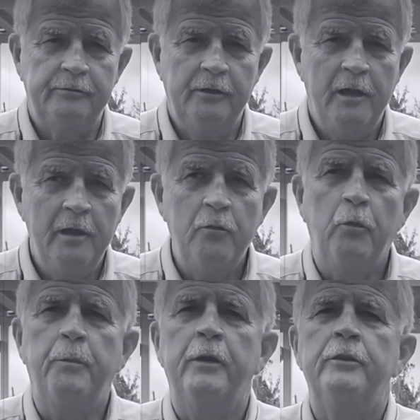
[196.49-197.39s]

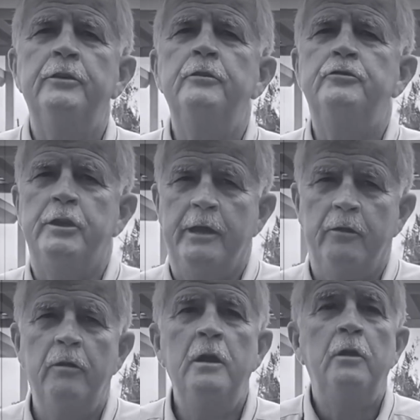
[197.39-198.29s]
We built a new
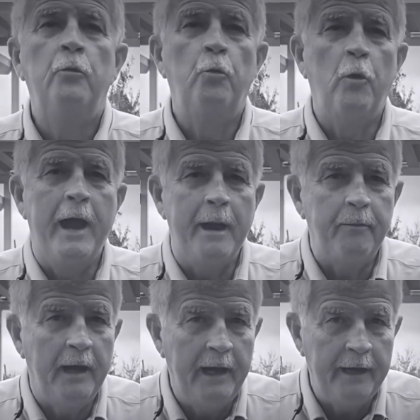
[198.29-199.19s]
jail right
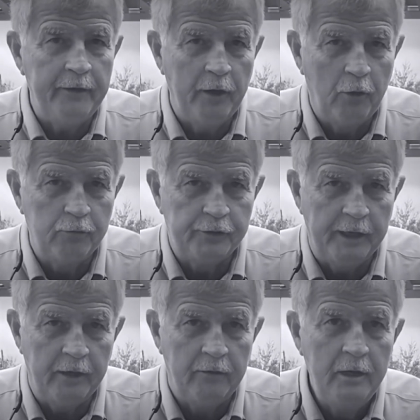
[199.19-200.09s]
behind the old
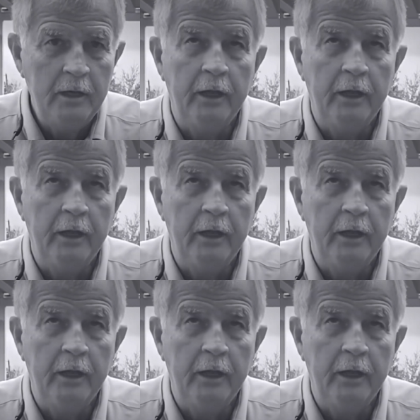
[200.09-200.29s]
jail.